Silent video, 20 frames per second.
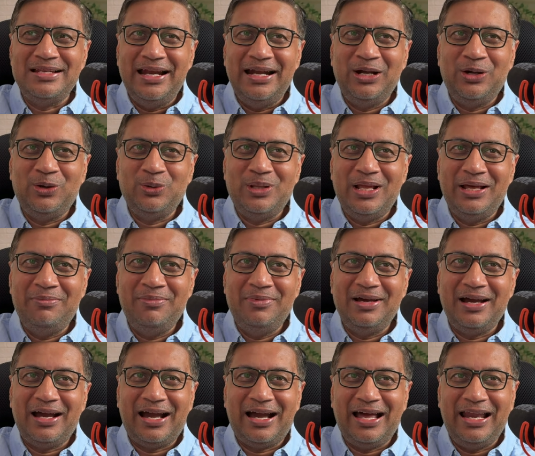lent to them
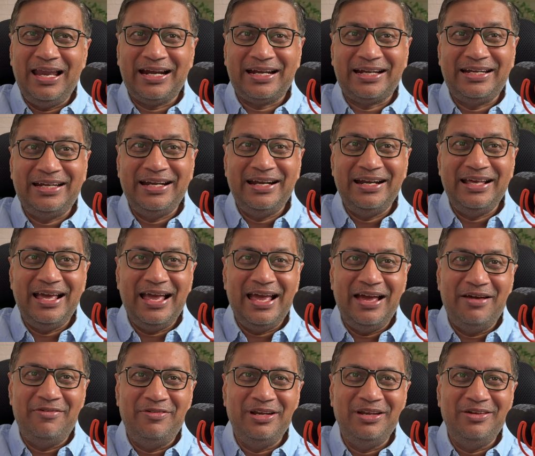collected every